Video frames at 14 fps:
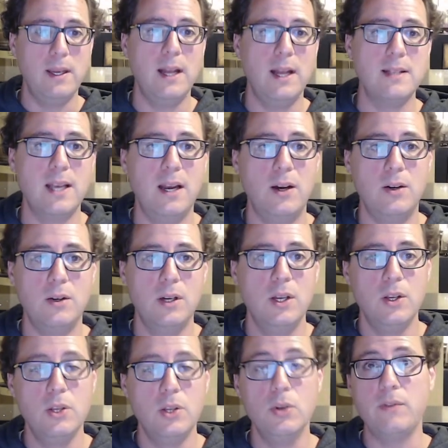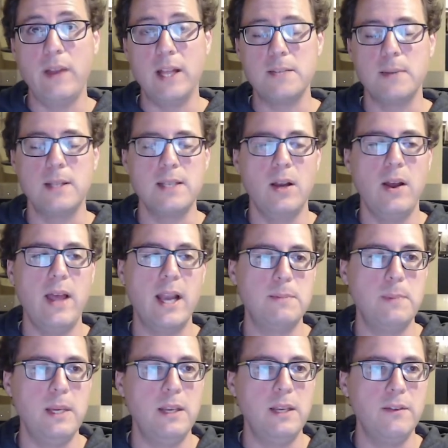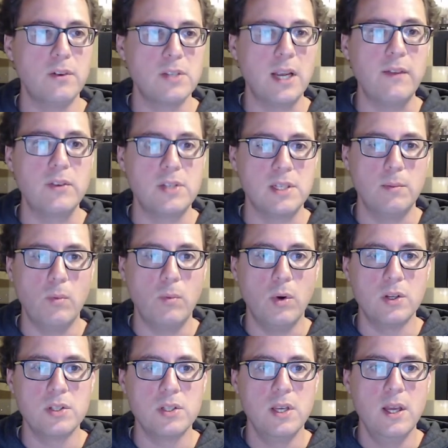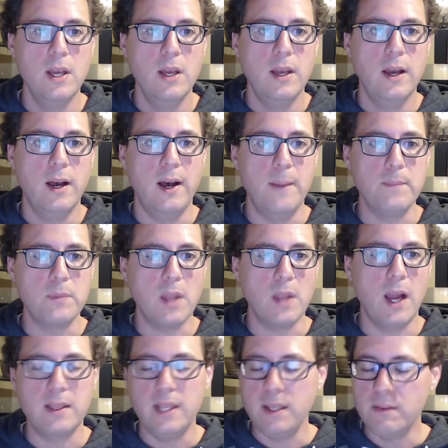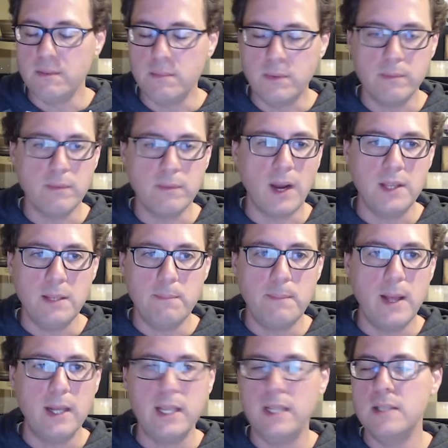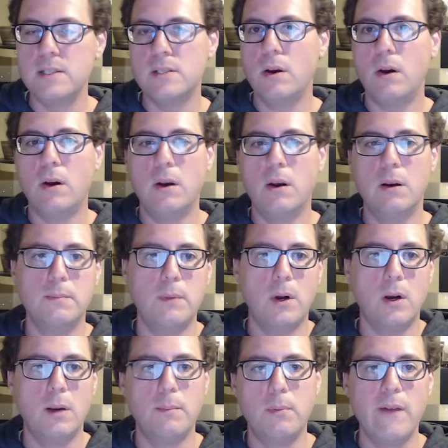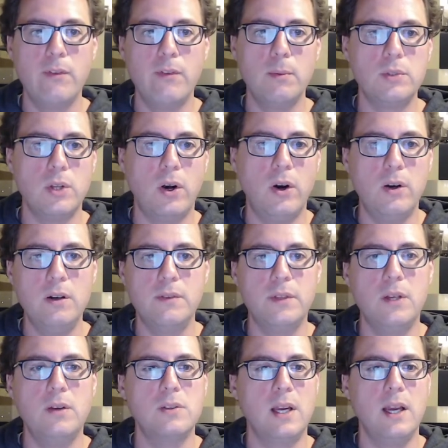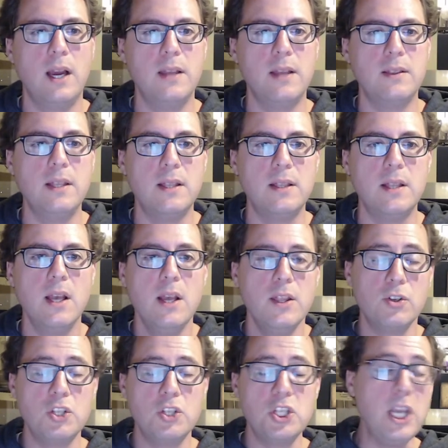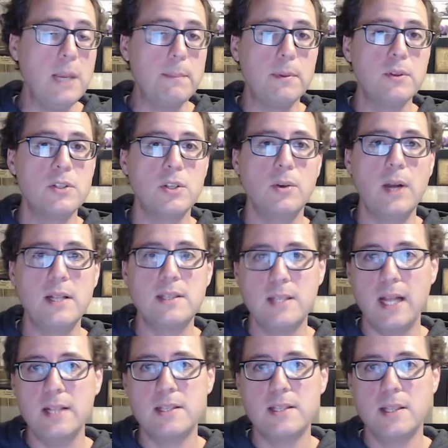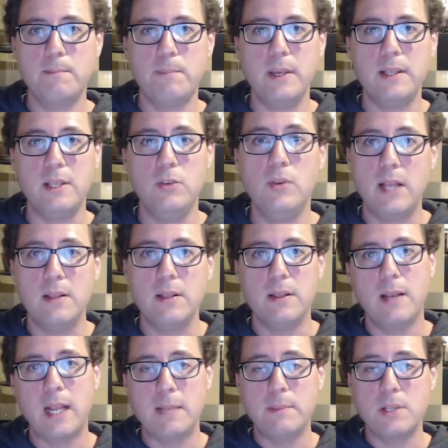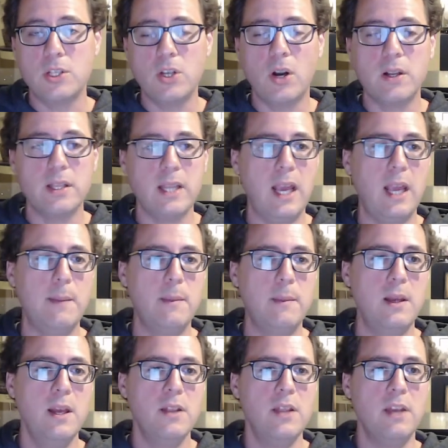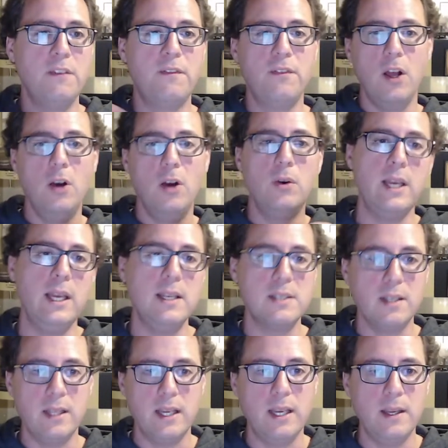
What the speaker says: That's how your advancement. That's how XP for Cypher system works. I think Bennies are preferable to all of those. I think that they're cheap, so that's the big thing. You get them at the start of the game. They flow easily.